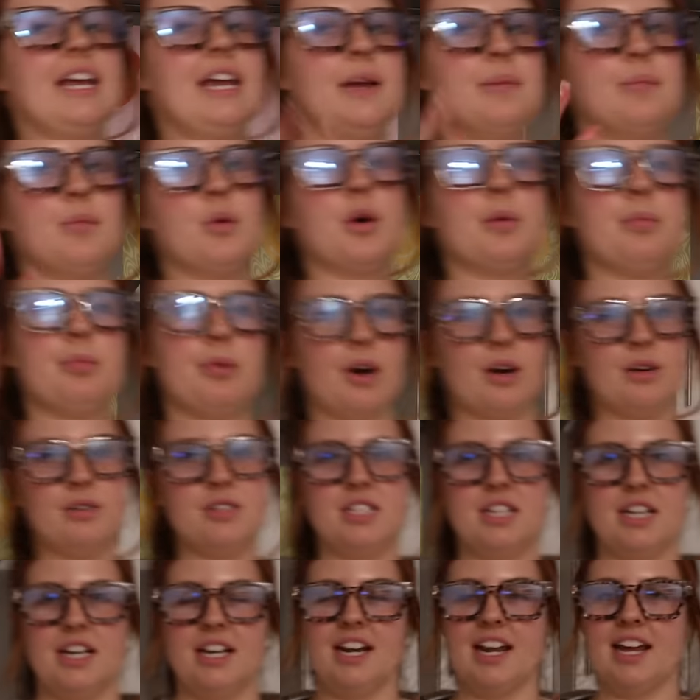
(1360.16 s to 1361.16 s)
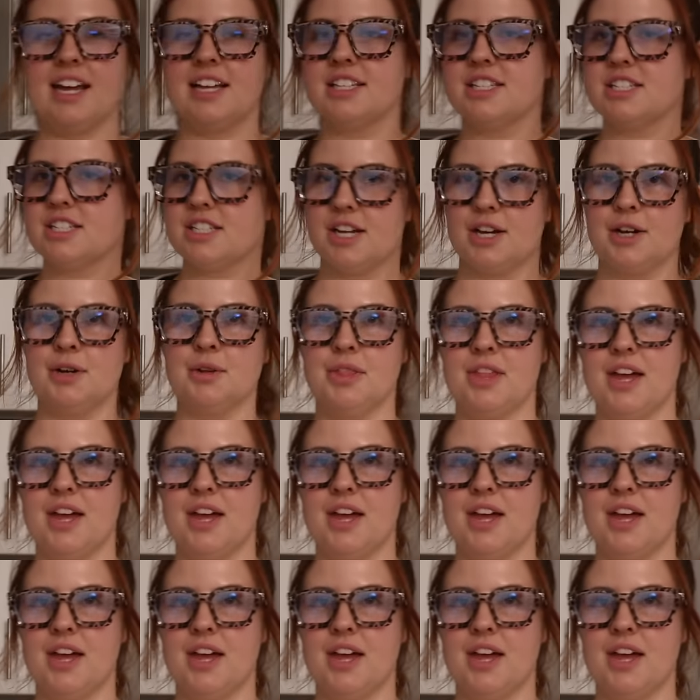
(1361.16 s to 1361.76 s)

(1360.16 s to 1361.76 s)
to eat more protein. And so